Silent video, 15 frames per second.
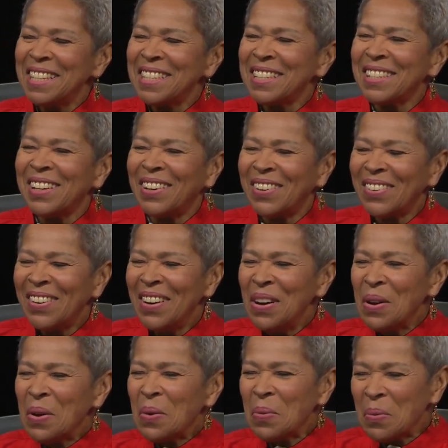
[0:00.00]
So
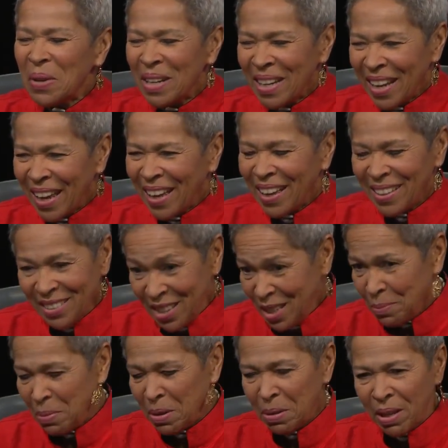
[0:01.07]
one day,
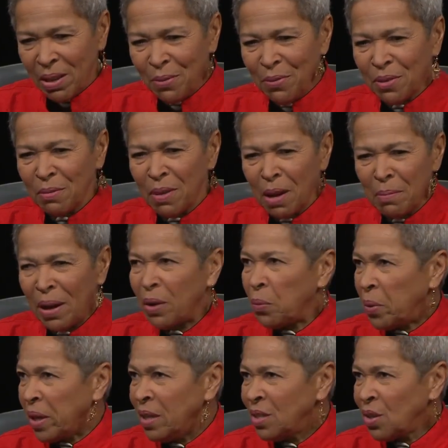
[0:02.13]
he'd been there for about a
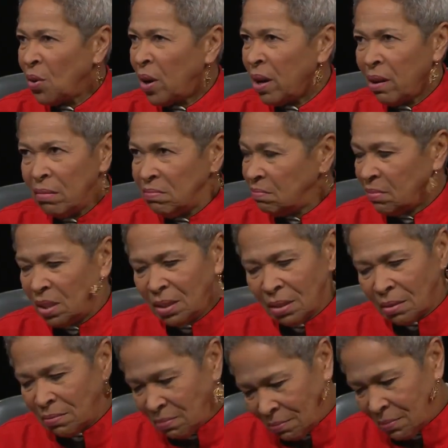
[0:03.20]
week, so I
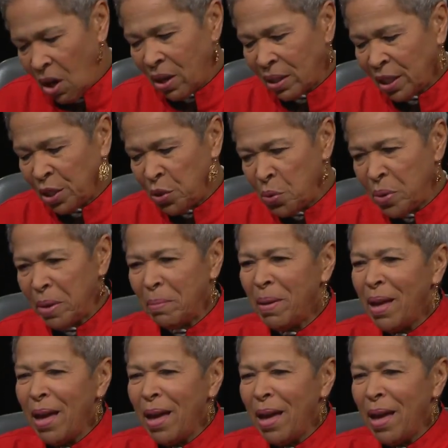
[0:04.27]
still hardly knew him.